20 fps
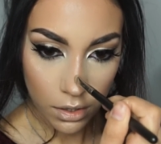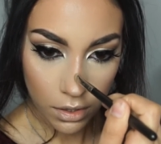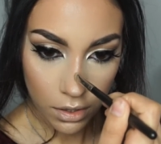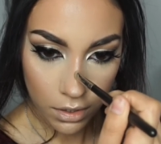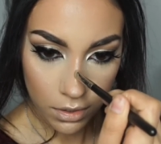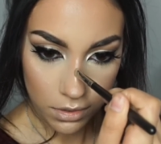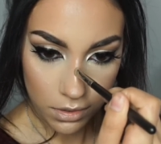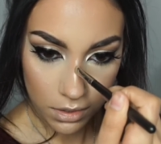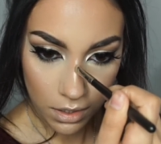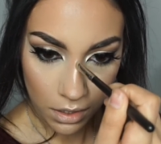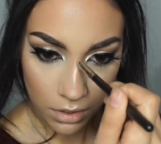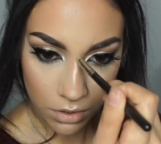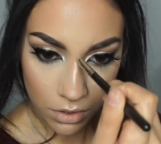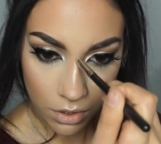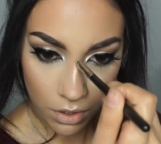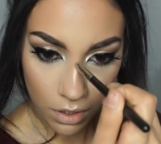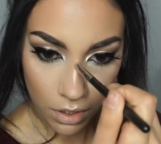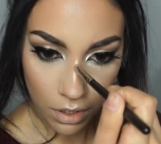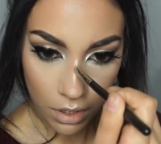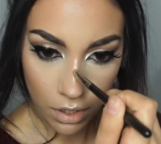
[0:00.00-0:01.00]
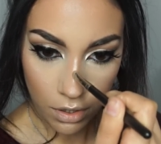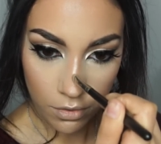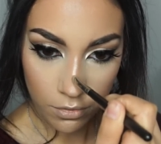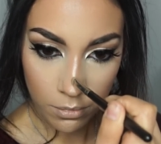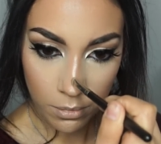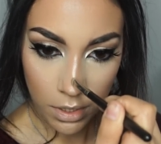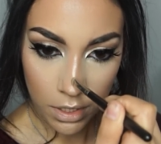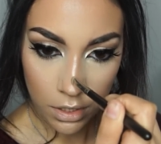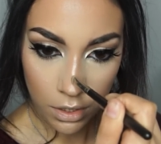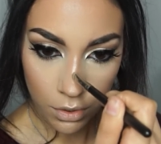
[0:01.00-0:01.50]
the center of
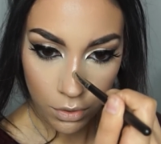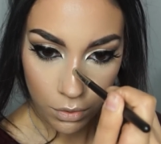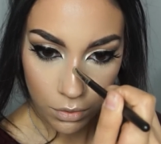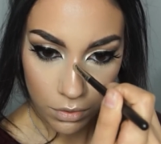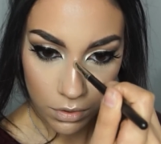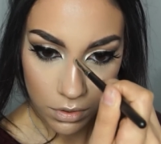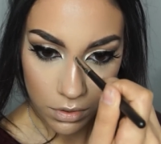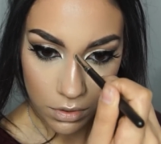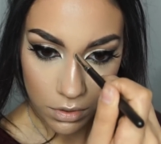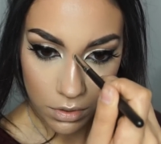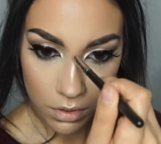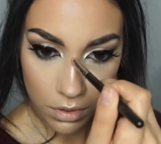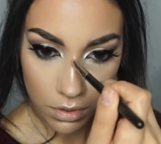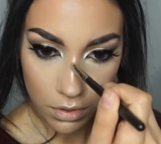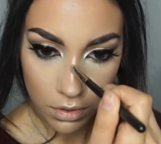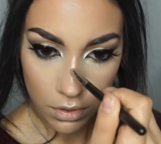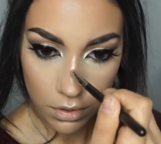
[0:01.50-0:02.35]
my nose.